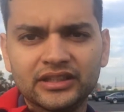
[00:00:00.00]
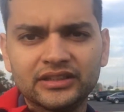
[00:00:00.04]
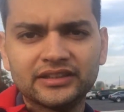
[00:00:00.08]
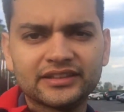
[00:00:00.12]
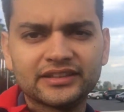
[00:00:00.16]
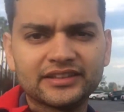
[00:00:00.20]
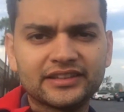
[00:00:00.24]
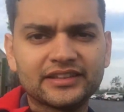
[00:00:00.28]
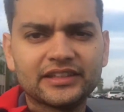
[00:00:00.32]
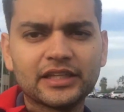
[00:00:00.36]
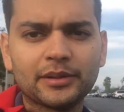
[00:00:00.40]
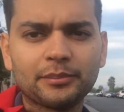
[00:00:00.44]

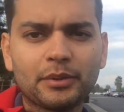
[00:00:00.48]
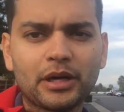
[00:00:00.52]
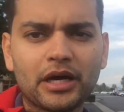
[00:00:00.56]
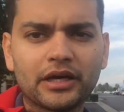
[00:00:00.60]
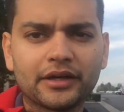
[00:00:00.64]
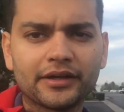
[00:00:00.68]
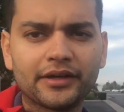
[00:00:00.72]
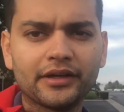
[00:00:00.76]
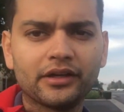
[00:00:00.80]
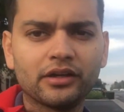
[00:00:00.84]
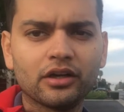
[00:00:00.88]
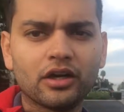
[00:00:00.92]
This is a
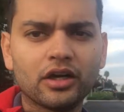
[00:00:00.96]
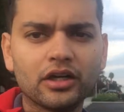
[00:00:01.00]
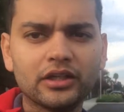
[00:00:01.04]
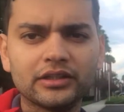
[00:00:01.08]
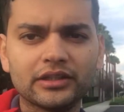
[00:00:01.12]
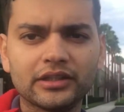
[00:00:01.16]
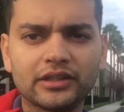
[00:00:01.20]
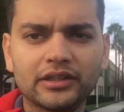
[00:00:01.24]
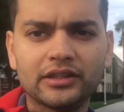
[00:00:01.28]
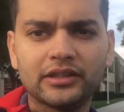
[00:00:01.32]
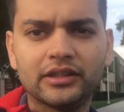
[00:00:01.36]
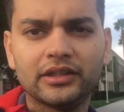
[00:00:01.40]
parking lot,
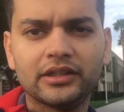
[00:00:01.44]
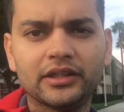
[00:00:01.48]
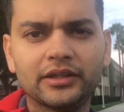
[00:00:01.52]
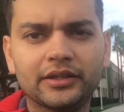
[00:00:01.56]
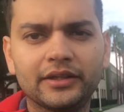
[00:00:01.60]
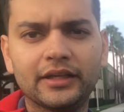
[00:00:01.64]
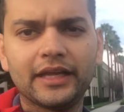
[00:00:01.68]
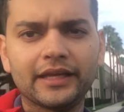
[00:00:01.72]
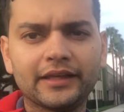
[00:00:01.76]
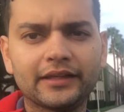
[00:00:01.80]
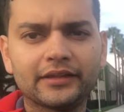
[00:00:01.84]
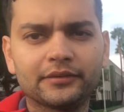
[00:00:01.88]

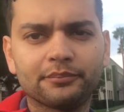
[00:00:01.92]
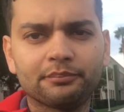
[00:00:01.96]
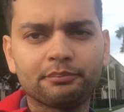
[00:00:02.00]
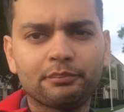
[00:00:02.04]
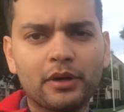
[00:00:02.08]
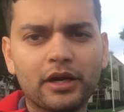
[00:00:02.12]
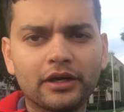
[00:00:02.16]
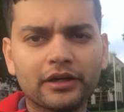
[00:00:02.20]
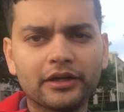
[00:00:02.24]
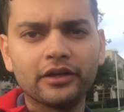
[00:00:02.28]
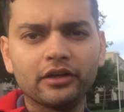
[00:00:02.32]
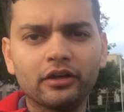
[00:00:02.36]
like
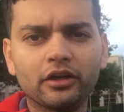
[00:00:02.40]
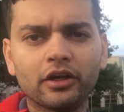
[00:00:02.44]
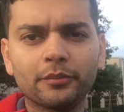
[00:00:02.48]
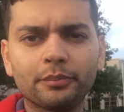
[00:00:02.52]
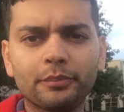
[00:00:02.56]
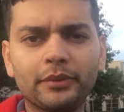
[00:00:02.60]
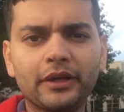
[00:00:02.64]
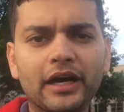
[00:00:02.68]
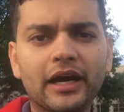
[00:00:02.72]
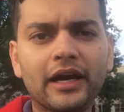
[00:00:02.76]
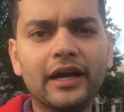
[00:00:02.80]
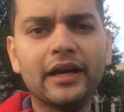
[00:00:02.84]
parking
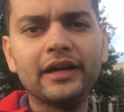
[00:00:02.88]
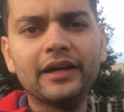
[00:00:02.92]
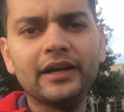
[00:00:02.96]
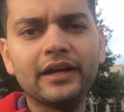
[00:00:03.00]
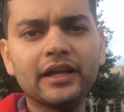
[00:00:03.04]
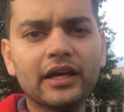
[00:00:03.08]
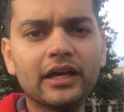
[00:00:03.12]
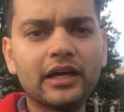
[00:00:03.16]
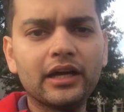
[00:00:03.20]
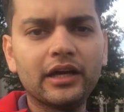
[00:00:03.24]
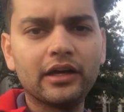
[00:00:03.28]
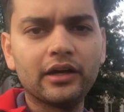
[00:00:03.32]
lot
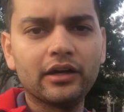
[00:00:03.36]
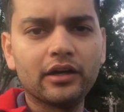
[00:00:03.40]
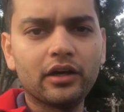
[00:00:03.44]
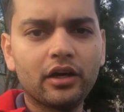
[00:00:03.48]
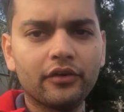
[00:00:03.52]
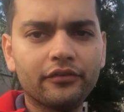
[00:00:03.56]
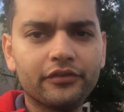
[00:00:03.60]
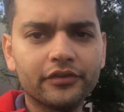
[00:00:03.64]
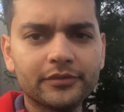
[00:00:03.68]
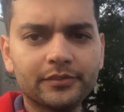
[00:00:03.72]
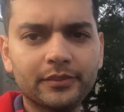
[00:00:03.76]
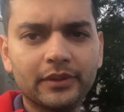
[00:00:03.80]
behind our
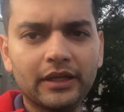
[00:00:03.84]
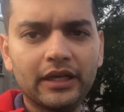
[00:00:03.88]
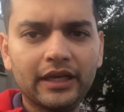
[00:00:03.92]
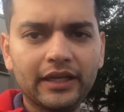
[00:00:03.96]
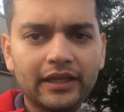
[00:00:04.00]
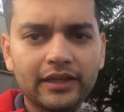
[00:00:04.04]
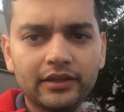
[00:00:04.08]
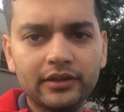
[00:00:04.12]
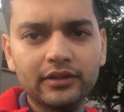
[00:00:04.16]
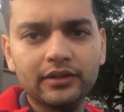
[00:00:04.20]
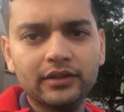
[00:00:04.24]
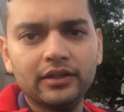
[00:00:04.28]
office
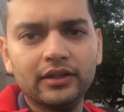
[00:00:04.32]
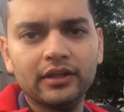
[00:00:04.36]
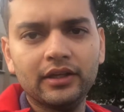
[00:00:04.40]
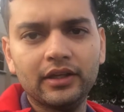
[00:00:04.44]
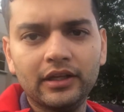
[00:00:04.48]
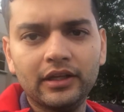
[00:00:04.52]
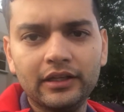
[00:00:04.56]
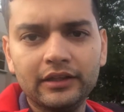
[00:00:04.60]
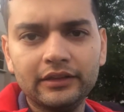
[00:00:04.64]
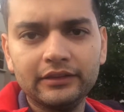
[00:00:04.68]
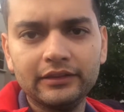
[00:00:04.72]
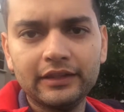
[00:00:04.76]
building.
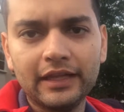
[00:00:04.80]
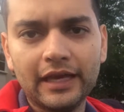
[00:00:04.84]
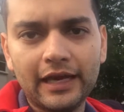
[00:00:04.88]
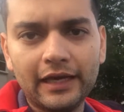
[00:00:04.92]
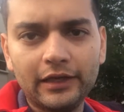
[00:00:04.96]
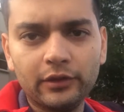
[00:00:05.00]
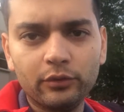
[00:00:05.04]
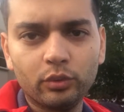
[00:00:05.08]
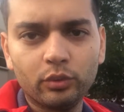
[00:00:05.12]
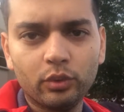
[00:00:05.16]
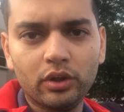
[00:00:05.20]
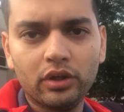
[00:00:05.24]

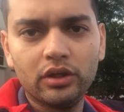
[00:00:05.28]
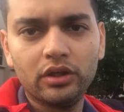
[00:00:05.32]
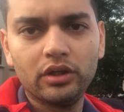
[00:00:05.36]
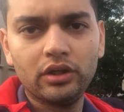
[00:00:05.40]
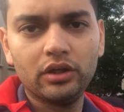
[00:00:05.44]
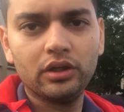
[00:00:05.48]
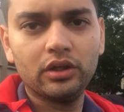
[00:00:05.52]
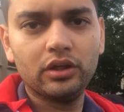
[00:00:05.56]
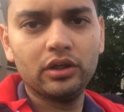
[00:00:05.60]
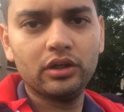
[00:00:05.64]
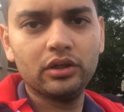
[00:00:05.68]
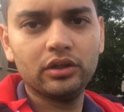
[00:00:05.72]
That
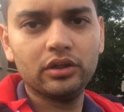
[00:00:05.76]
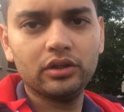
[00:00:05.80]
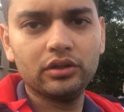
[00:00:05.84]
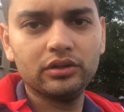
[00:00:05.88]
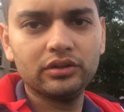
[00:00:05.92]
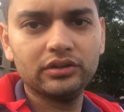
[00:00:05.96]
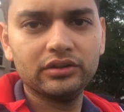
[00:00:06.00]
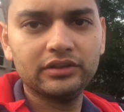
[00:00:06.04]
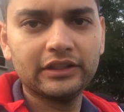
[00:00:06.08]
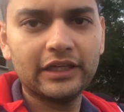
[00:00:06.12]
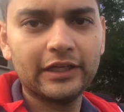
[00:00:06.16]
one